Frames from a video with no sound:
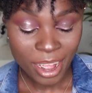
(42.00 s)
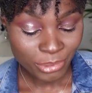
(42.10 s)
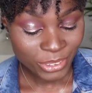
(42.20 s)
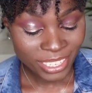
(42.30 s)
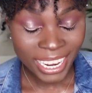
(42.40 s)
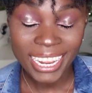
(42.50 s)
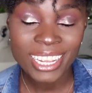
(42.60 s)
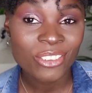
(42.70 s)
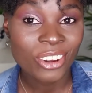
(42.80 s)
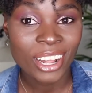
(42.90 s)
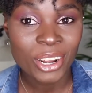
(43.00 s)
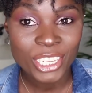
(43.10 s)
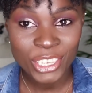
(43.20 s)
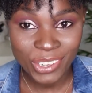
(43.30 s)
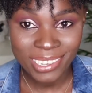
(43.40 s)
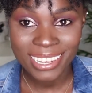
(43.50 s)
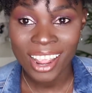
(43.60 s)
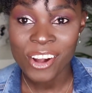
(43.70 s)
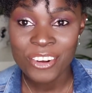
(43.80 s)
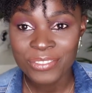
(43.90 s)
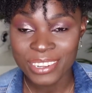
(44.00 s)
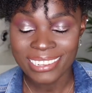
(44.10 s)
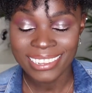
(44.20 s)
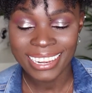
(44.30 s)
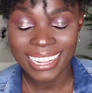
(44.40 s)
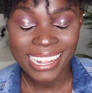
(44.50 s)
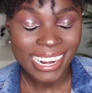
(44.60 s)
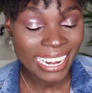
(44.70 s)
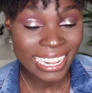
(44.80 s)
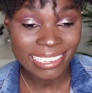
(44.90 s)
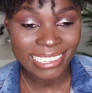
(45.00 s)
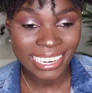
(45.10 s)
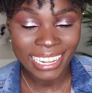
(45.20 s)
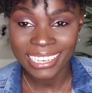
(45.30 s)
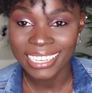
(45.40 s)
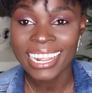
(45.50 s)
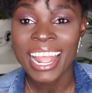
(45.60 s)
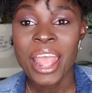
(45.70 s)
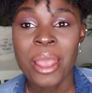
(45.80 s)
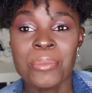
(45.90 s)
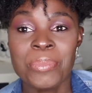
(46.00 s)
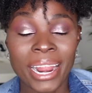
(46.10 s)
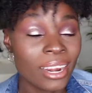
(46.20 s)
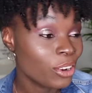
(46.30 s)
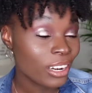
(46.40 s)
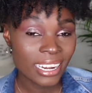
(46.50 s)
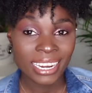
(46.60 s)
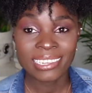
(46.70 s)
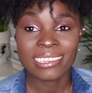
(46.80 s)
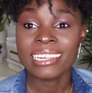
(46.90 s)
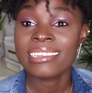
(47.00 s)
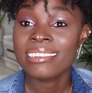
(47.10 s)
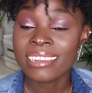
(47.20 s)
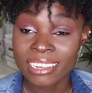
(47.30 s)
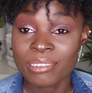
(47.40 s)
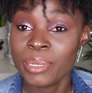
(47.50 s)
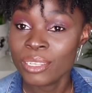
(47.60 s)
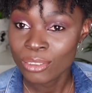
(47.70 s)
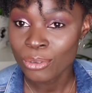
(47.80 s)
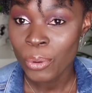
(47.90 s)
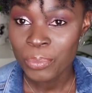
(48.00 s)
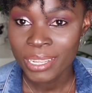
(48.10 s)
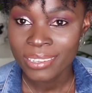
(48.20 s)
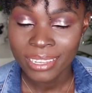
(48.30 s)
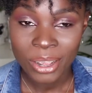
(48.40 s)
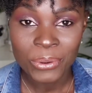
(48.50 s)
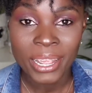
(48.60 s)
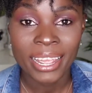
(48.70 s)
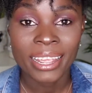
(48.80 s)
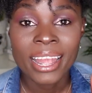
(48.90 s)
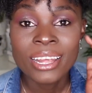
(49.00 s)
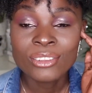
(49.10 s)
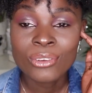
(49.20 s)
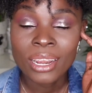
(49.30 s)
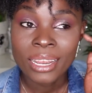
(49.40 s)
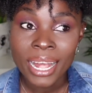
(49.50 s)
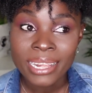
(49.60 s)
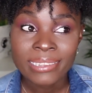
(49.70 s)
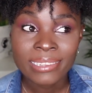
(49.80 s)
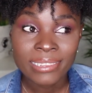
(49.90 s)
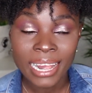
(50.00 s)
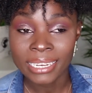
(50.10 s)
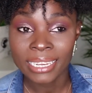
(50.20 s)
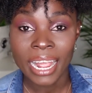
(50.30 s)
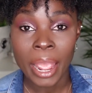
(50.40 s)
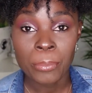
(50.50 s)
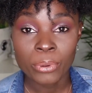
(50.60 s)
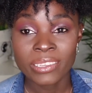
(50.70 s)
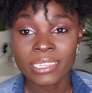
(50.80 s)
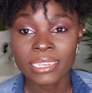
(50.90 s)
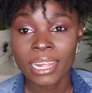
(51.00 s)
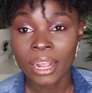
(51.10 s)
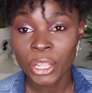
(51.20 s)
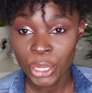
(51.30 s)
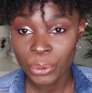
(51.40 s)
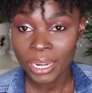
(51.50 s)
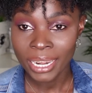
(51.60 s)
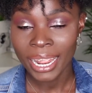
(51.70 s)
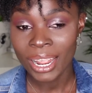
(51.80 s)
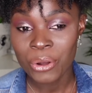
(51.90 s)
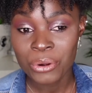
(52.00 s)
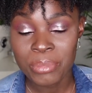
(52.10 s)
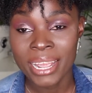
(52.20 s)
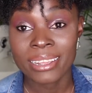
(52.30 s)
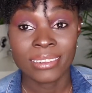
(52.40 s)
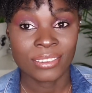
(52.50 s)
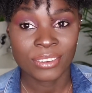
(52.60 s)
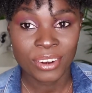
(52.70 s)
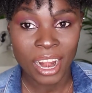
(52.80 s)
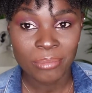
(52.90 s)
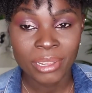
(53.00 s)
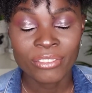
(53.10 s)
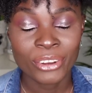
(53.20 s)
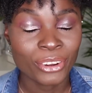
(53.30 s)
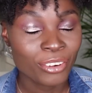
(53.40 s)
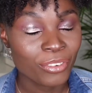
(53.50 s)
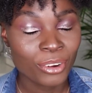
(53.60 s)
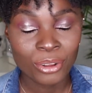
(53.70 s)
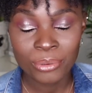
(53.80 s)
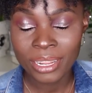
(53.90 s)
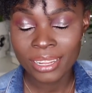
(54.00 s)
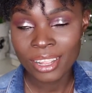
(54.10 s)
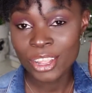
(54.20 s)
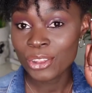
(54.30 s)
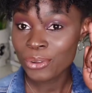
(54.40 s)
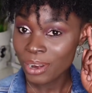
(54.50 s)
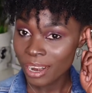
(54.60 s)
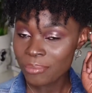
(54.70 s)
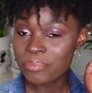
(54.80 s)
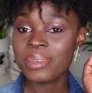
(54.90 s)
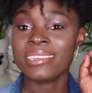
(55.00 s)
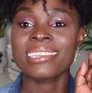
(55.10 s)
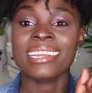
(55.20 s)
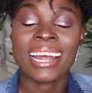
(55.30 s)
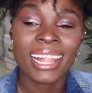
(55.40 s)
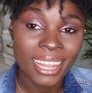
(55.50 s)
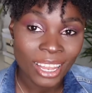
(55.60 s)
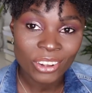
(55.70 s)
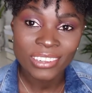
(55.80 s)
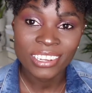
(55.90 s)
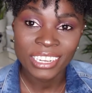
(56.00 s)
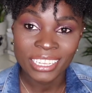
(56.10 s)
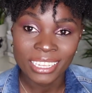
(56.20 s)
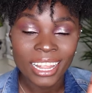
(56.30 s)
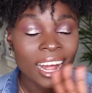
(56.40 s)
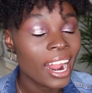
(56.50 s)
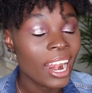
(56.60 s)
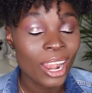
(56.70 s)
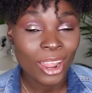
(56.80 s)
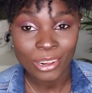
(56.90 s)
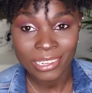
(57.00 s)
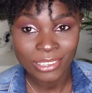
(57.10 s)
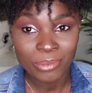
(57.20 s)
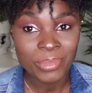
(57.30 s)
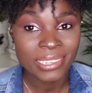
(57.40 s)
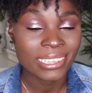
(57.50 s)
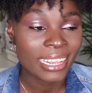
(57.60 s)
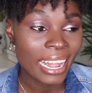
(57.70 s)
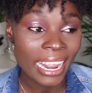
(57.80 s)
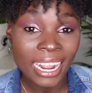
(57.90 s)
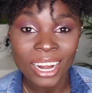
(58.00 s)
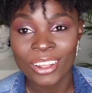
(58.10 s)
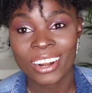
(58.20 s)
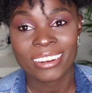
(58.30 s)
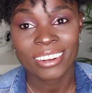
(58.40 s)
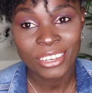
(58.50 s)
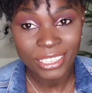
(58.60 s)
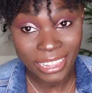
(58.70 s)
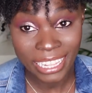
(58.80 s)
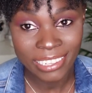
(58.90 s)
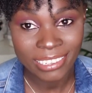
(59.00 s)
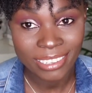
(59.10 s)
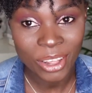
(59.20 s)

Today is on a Tuesday, obviously, lazy Nelly, but not lazy, it's just been so busy. Okay, so last Sunday I posted a Q&A on my Instagram. If you're not following, you are missing a lot, girl, a lot. You're missing a heck lot of things.